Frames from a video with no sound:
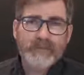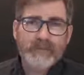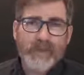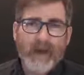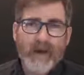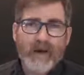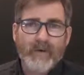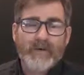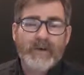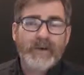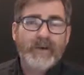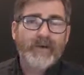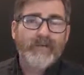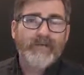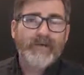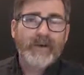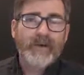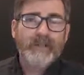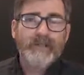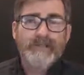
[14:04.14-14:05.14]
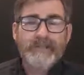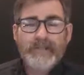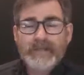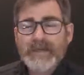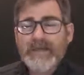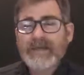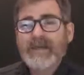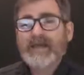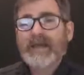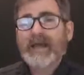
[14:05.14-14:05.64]
about there
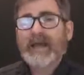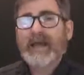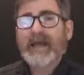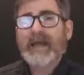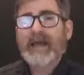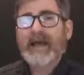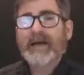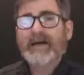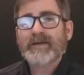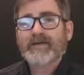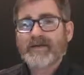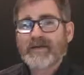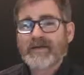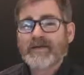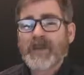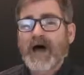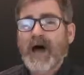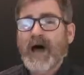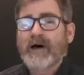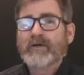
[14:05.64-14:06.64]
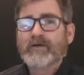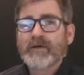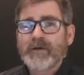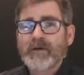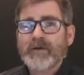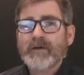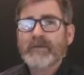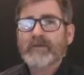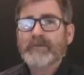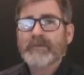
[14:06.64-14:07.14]
being, it's a
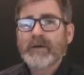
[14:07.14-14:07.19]
novel,